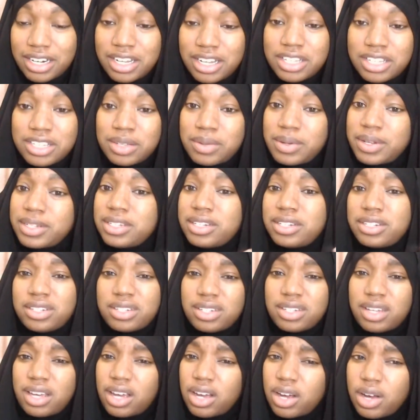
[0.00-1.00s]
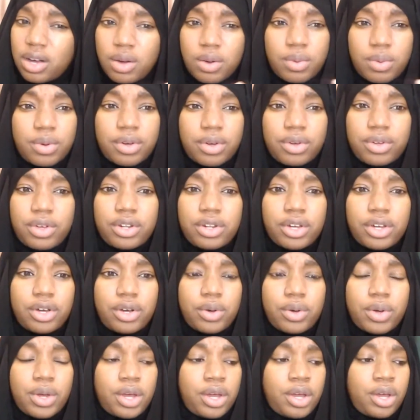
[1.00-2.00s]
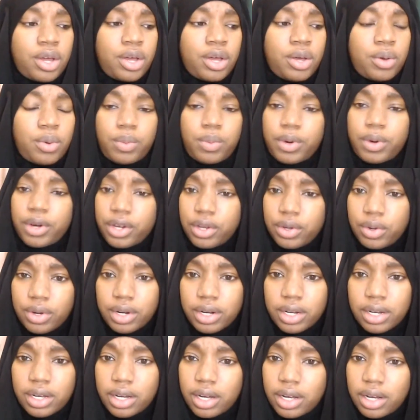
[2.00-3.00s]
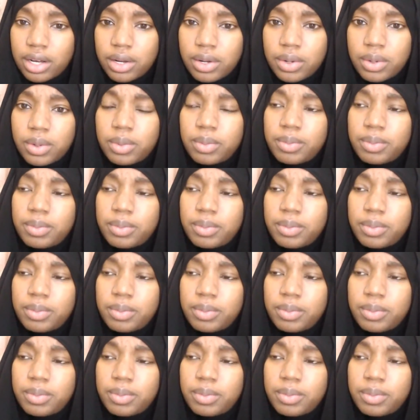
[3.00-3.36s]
So my teacher's like, oh, well, where are you going to go?